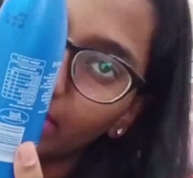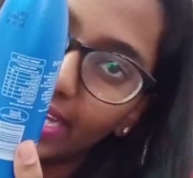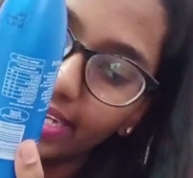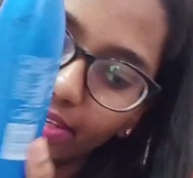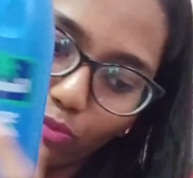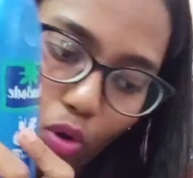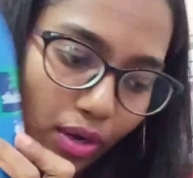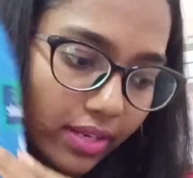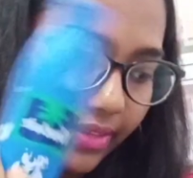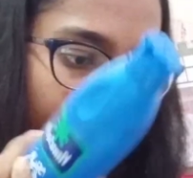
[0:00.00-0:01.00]
any
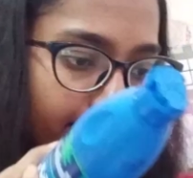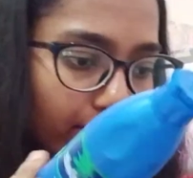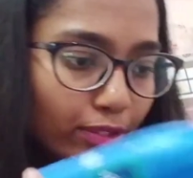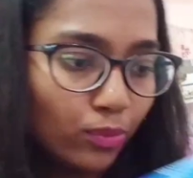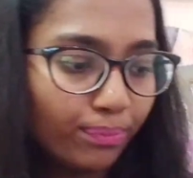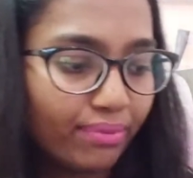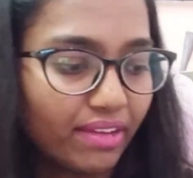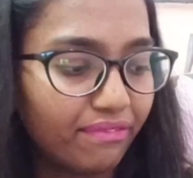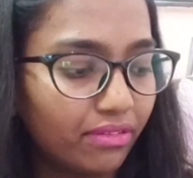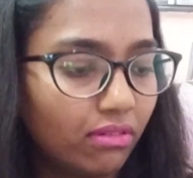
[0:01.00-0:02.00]
oil that you
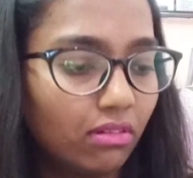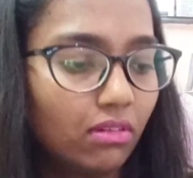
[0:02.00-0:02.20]
prefer